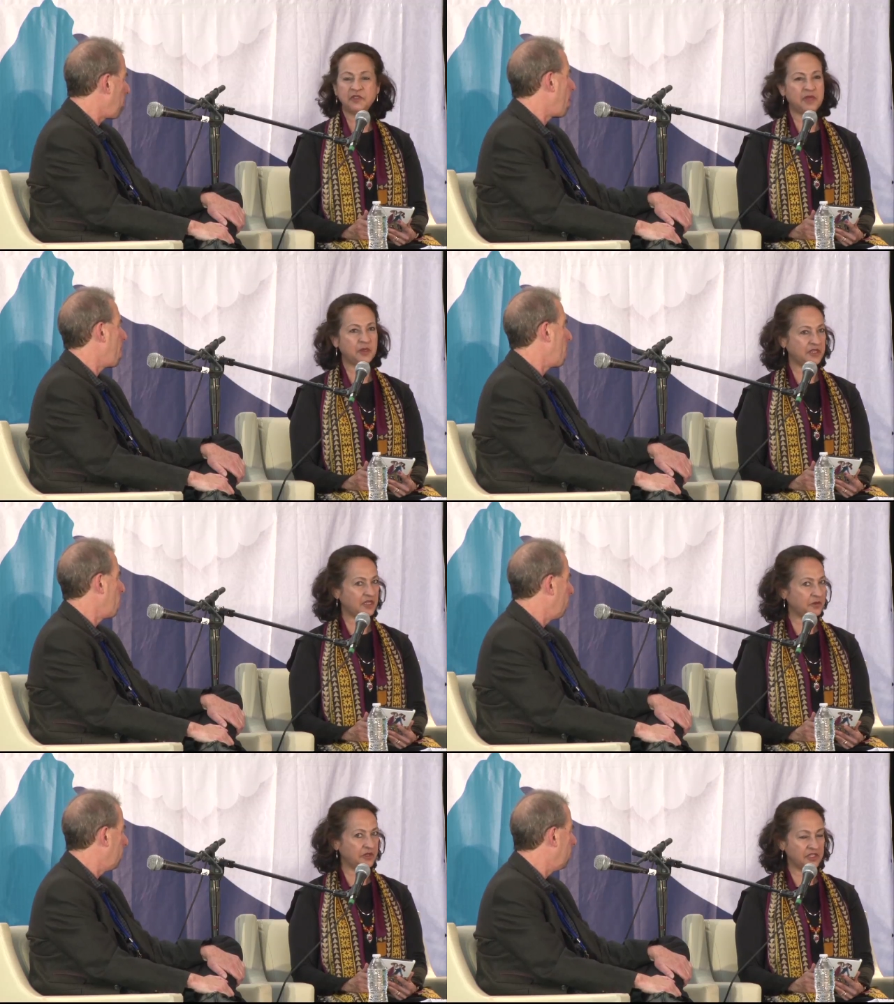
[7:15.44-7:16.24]
Speaker 1: Maybe
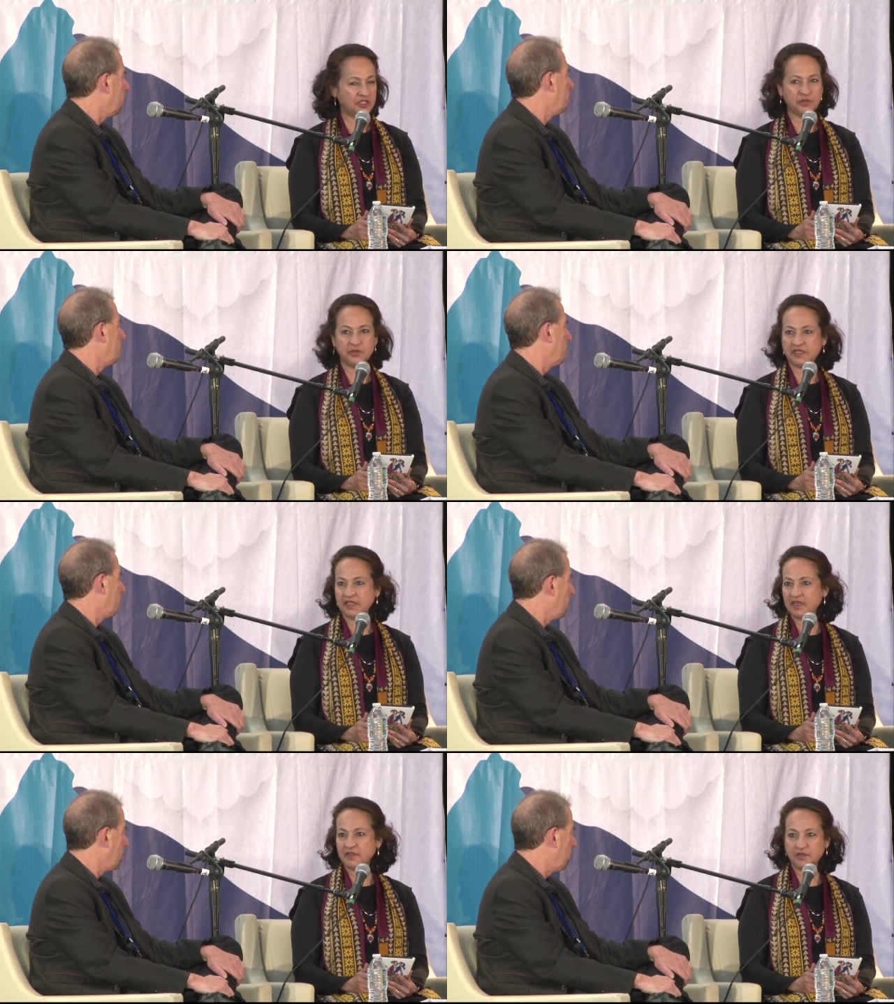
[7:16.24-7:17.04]
there were issues
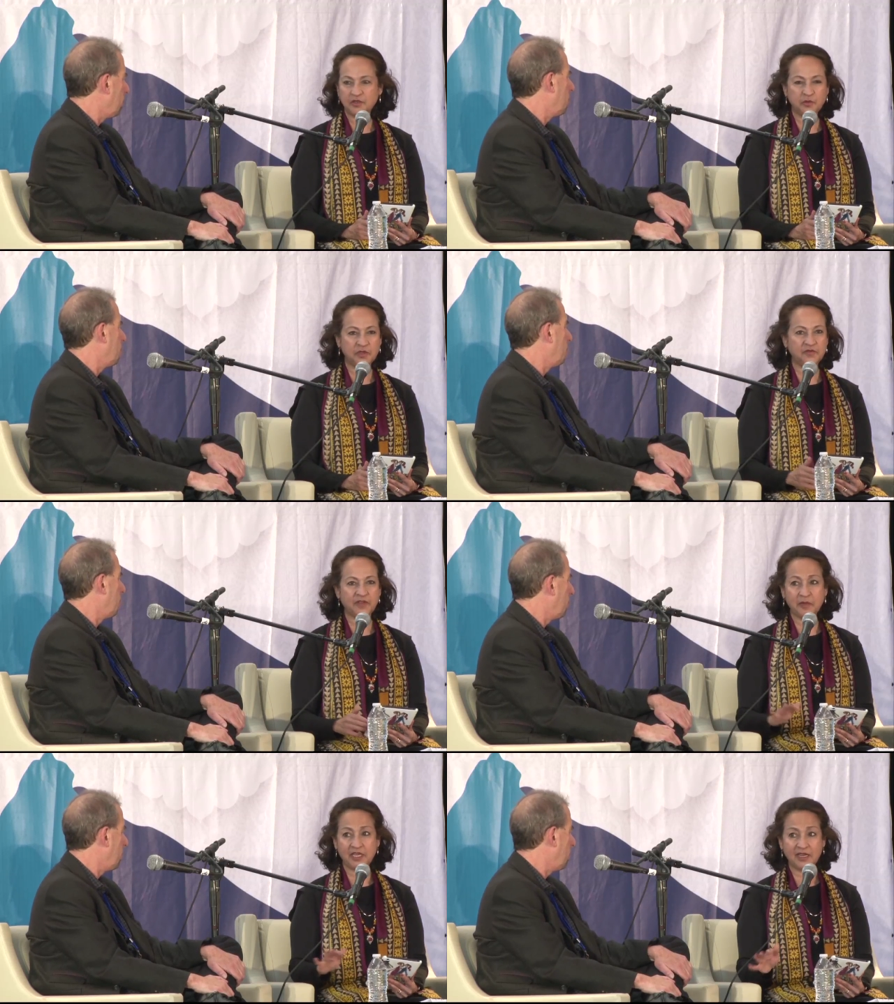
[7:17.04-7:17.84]
that are to do with
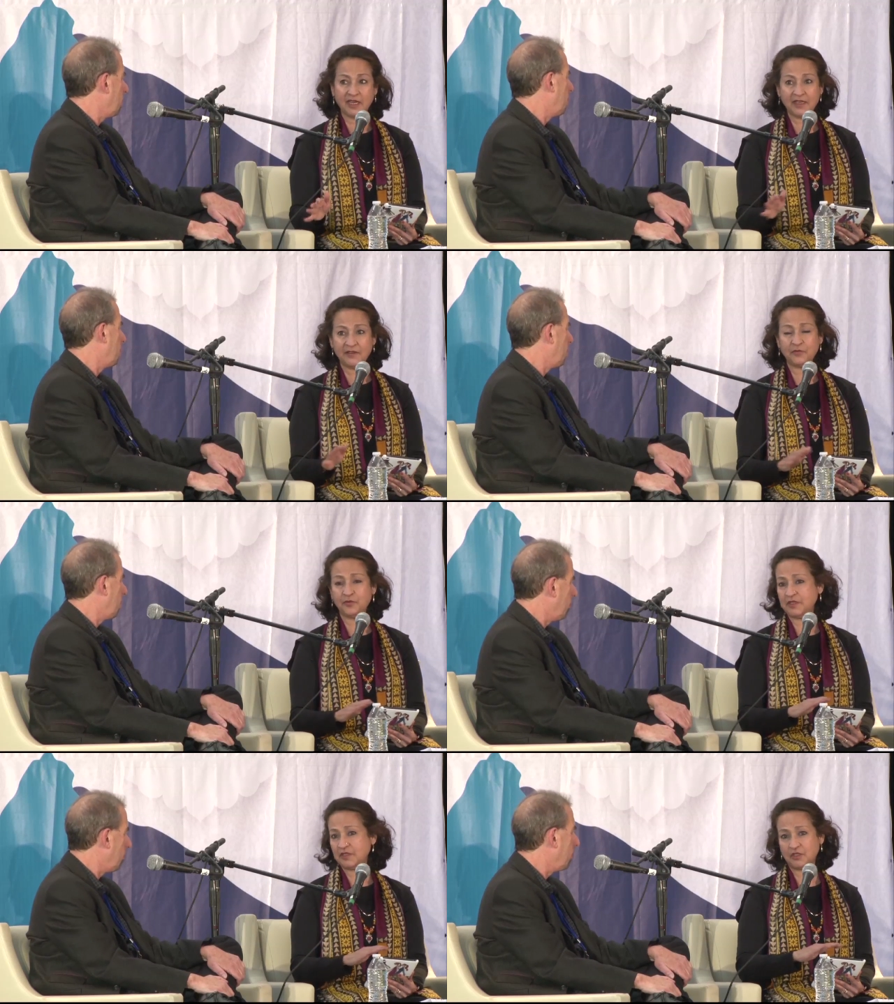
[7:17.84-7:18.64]
family life,
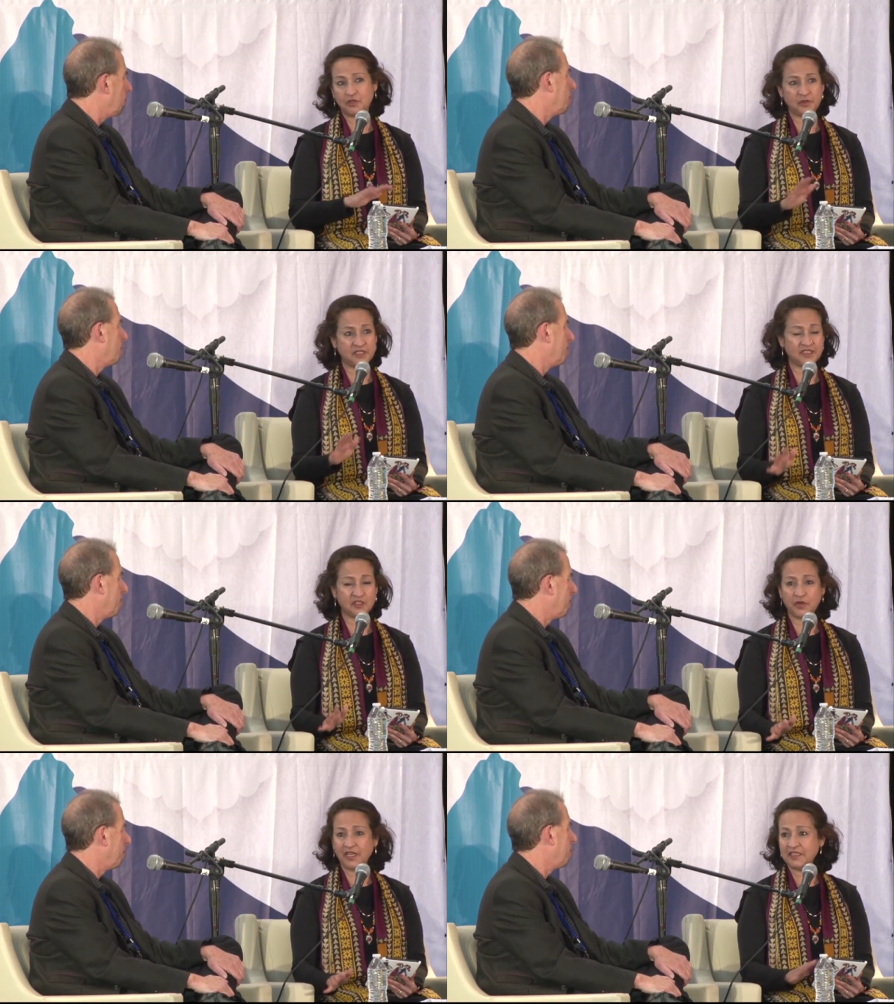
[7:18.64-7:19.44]
with, to do with
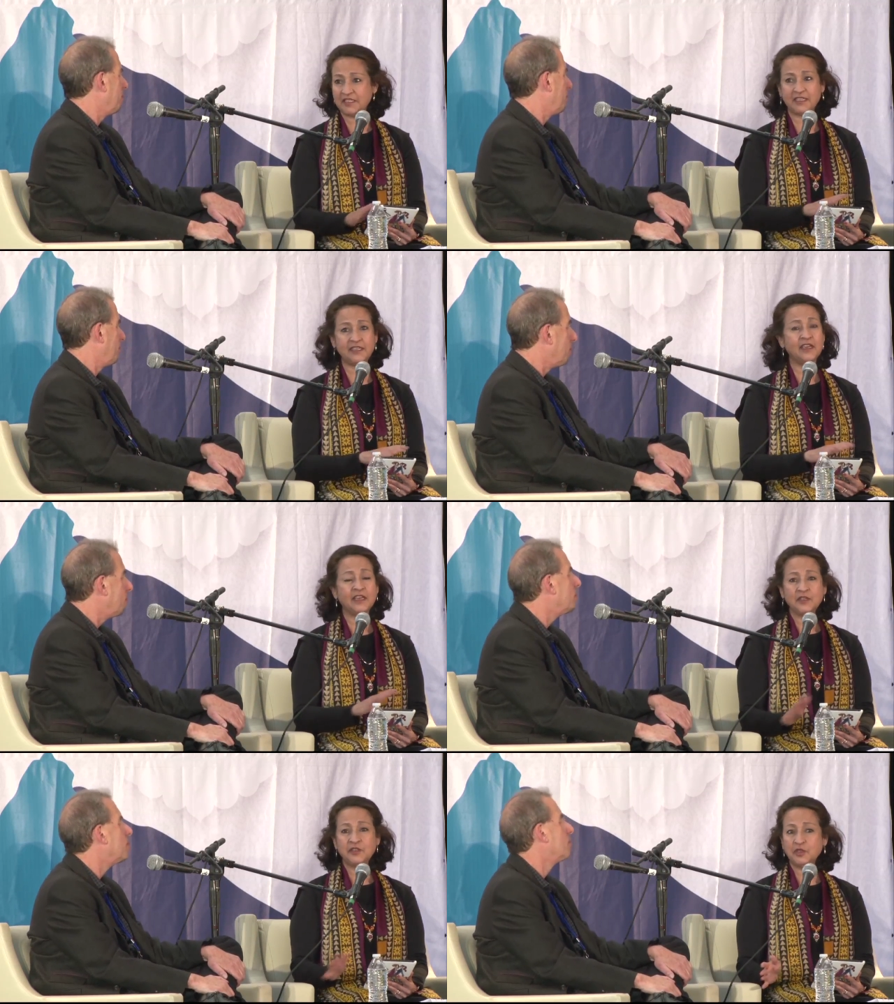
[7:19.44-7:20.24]
sexuality,
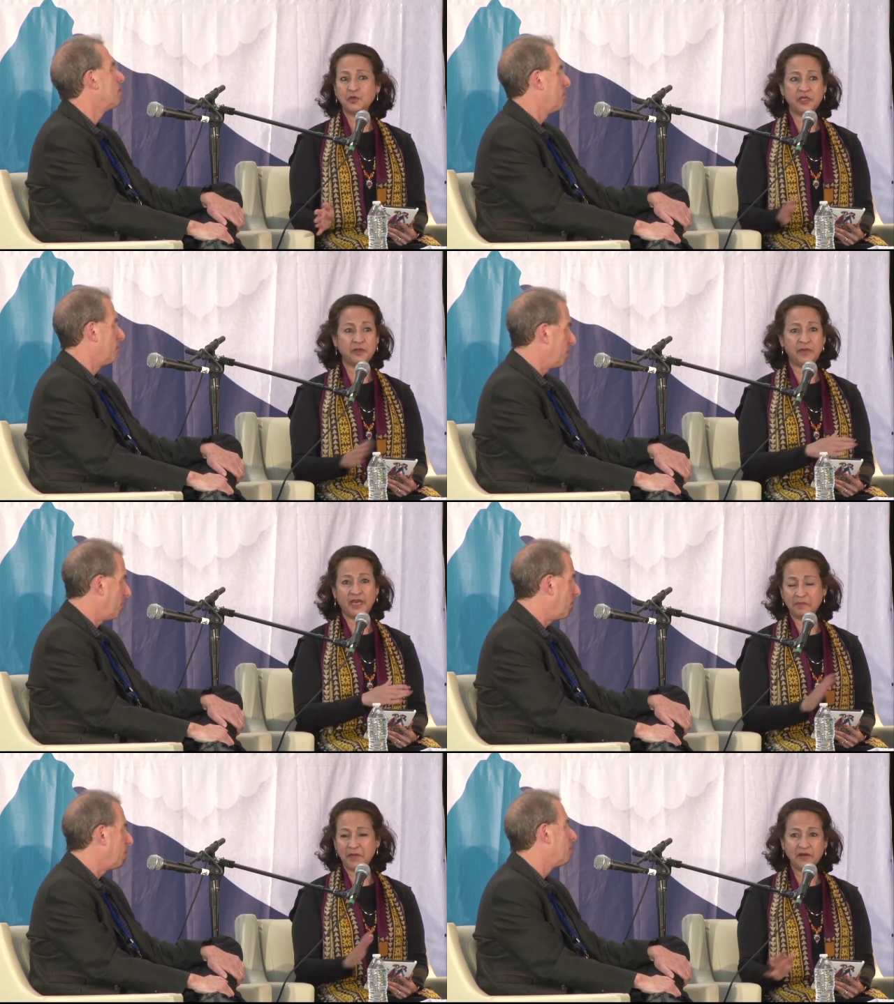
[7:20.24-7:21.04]
to do with
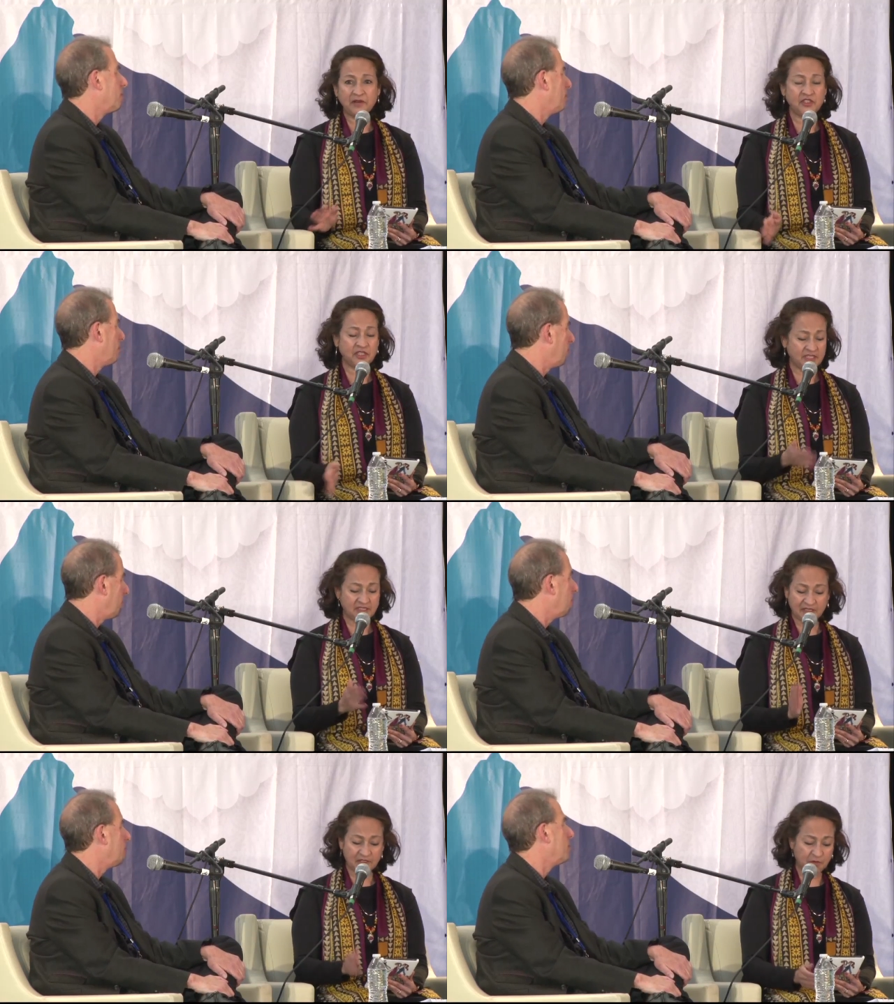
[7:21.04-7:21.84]
bad
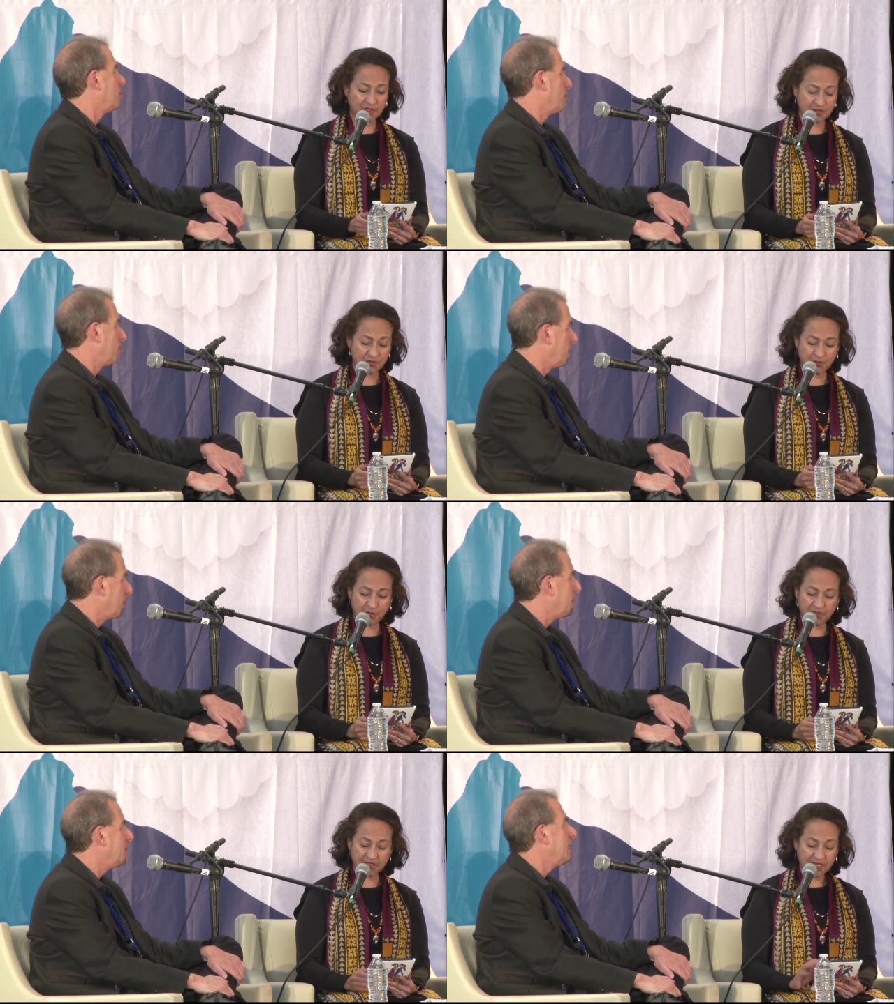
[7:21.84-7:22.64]
marriages, and so on and so
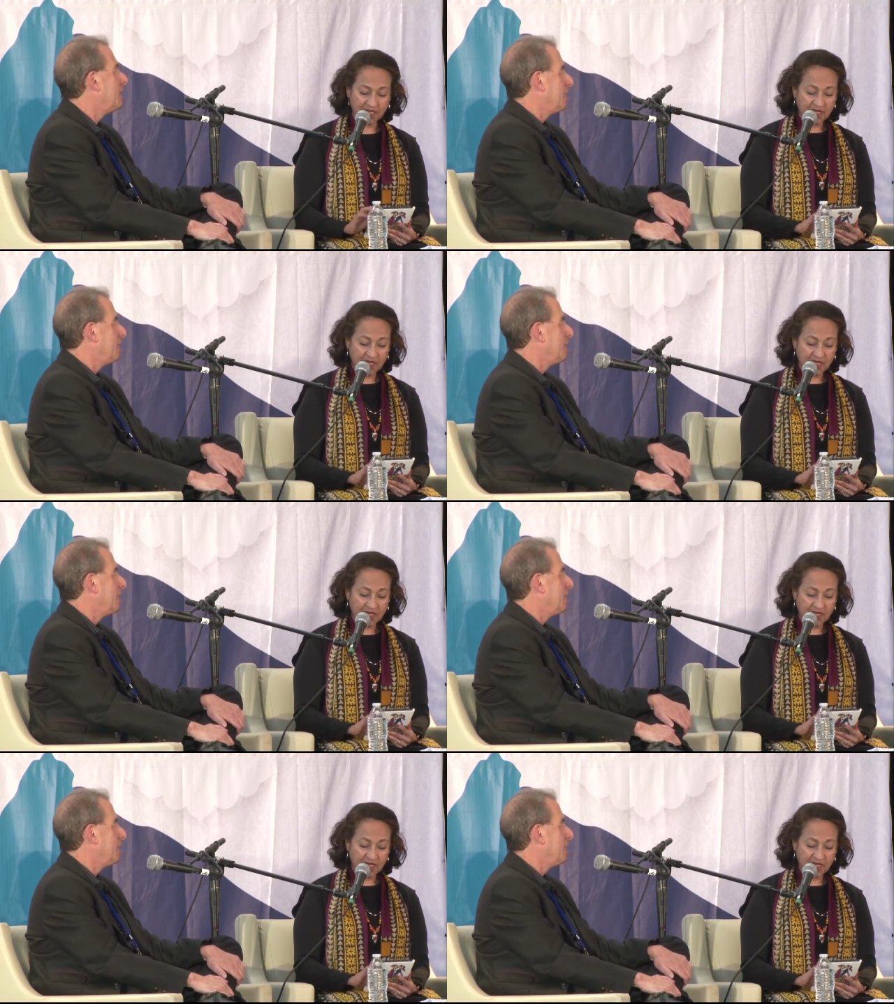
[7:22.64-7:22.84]
forth,